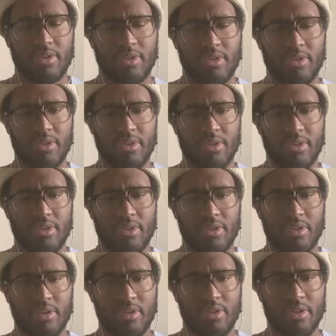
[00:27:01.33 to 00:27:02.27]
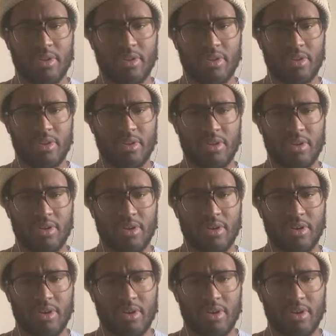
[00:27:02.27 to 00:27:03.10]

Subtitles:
(silence)